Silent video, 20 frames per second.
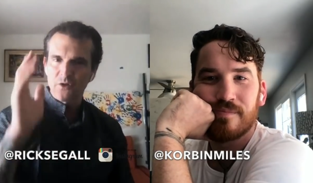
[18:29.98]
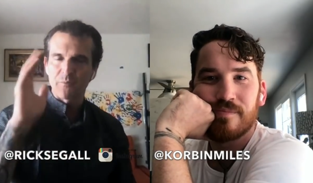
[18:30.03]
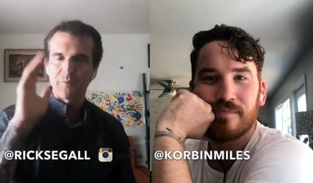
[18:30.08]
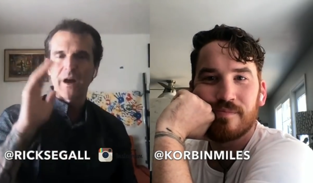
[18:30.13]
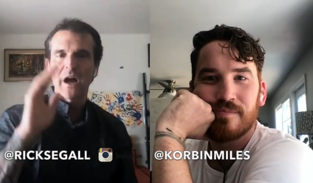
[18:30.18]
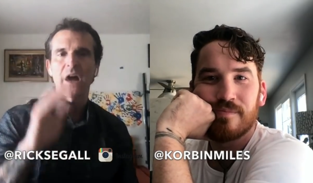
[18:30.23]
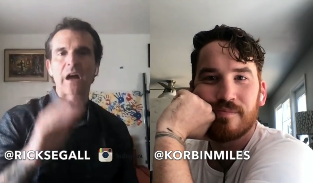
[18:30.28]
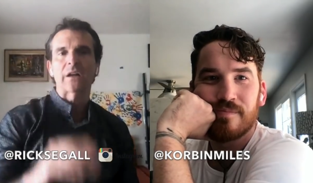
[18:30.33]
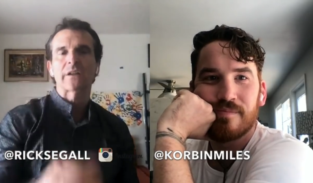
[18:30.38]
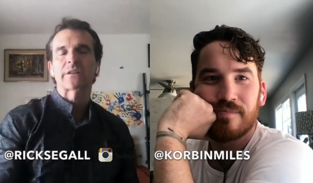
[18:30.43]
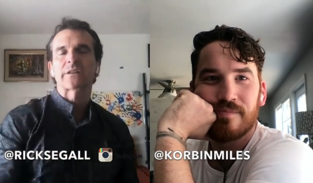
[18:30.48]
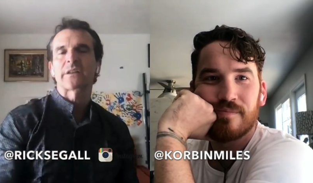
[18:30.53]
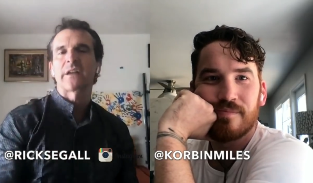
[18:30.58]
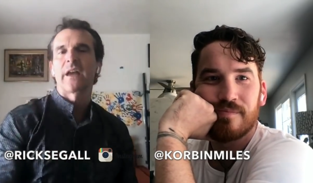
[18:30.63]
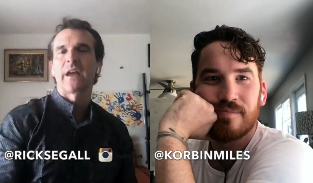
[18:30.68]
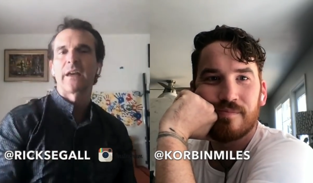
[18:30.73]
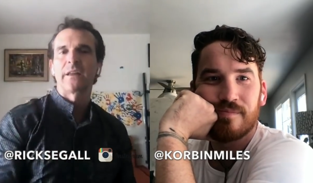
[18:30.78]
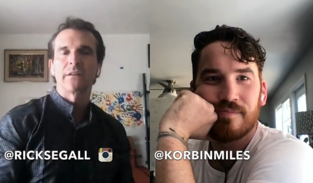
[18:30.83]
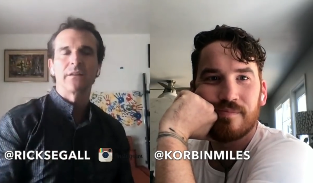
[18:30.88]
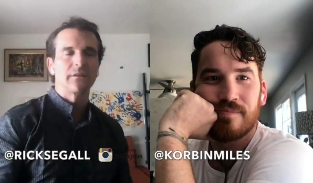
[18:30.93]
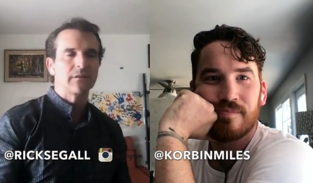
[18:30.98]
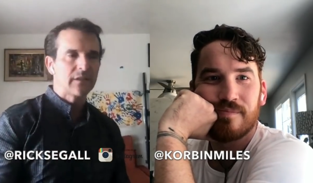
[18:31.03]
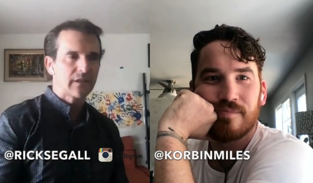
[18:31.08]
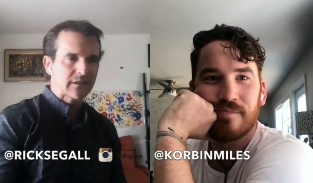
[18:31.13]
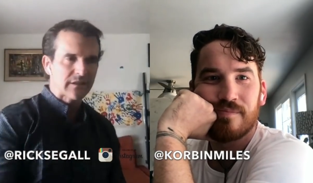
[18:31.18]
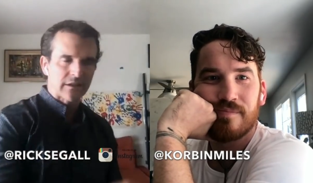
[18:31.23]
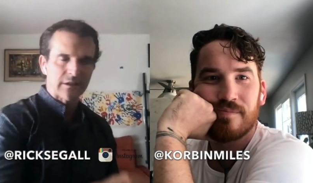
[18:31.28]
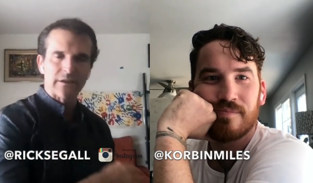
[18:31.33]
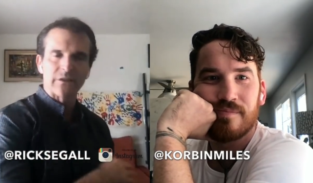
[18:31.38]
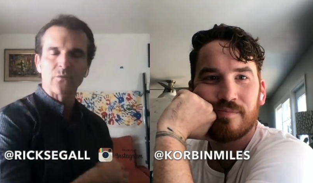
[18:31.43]
Speaker 1: Lunchbox,
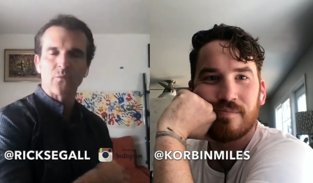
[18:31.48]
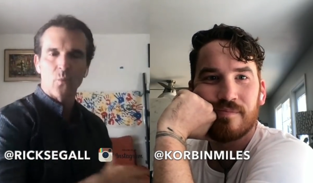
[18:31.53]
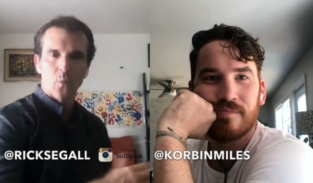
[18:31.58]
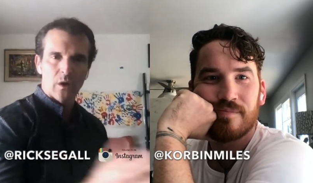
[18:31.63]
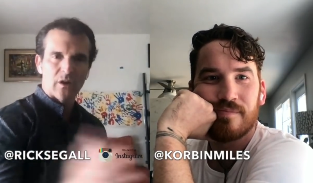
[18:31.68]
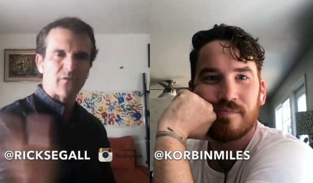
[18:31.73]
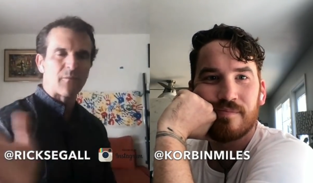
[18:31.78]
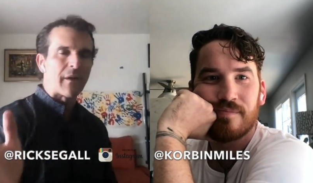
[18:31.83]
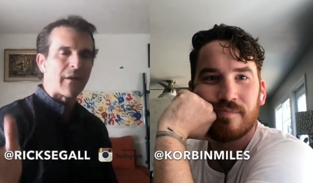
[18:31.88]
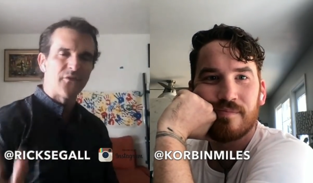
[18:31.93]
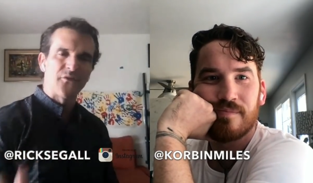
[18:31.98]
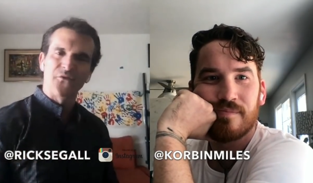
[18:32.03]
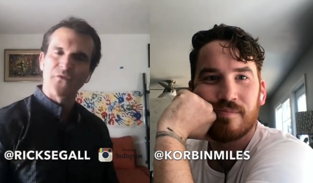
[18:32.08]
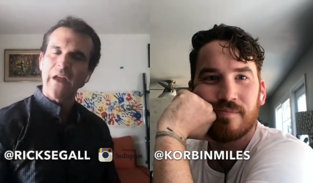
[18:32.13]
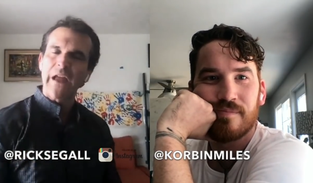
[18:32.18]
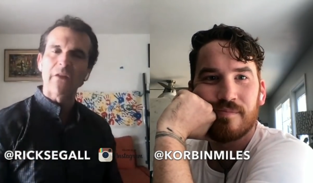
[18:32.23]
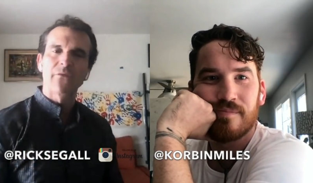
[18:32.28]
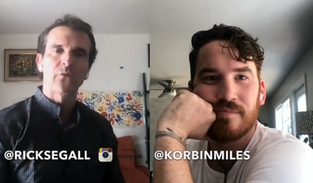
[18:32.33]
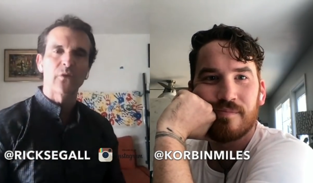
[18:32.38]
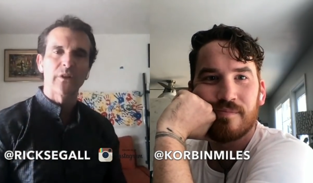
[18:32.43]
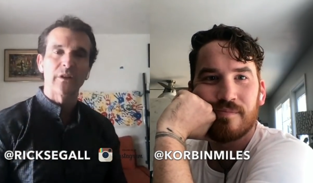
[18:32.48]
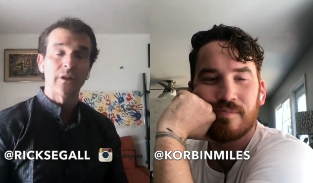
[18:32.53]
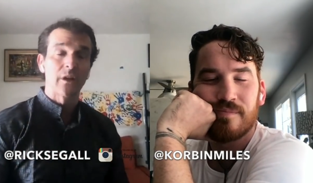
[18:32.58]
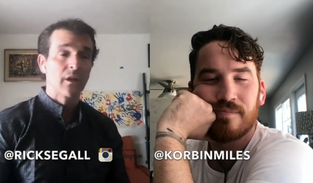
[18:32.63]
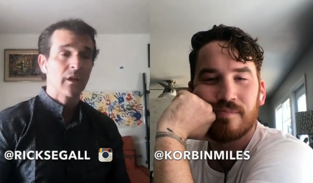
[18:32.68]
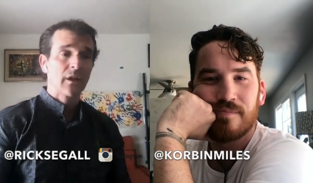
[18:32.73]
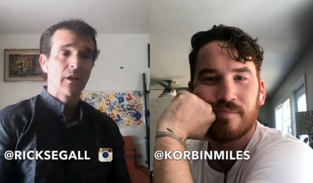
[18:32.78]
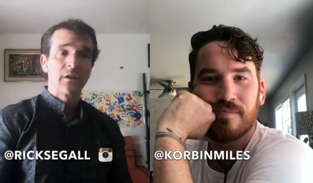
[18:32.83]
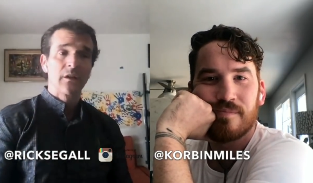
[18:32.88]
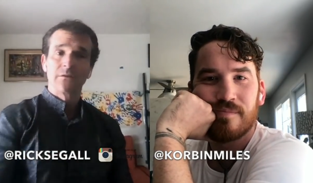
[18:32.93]
and this is one of my
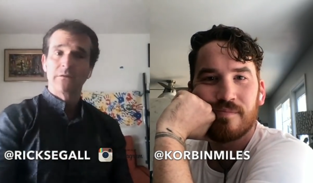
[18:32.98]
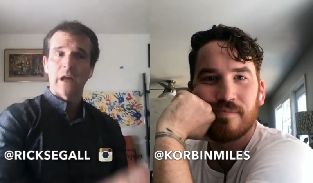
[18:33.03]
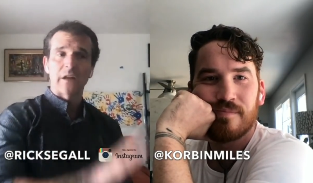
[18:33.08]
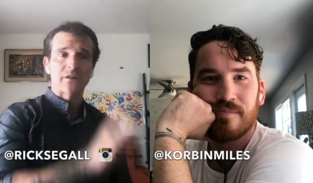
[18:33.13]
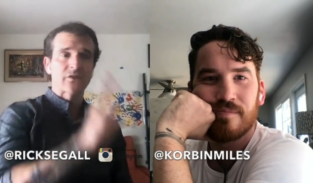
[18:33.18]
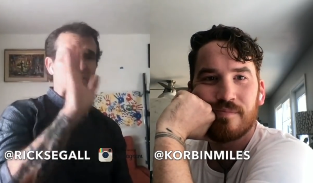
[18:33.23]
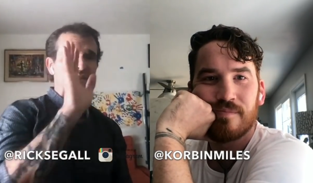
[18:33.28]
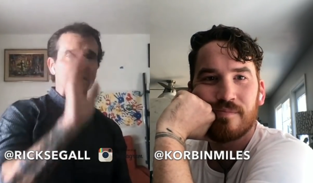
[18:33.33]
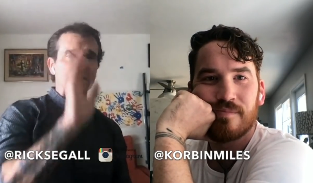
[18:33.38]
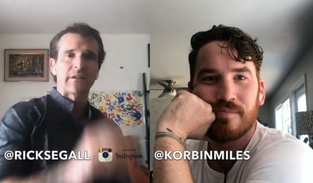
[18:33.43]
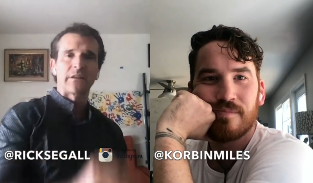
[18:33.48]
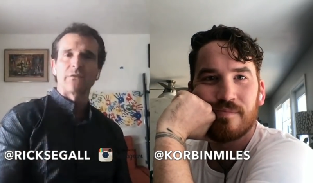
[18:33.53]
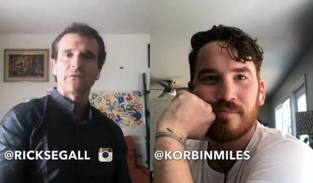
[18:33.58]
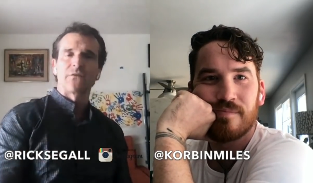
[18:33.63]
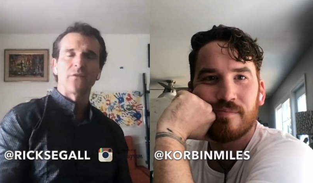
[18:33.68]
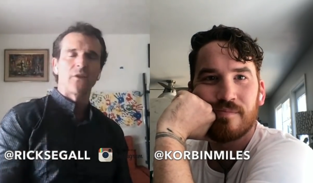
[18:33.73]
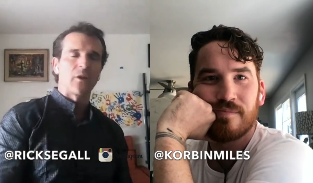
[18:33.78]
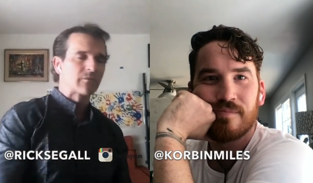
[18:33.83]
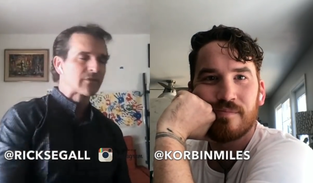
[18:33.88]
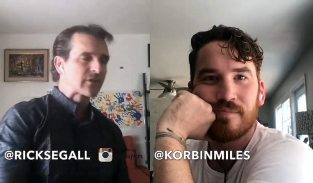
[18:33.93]
favorite, not just Indian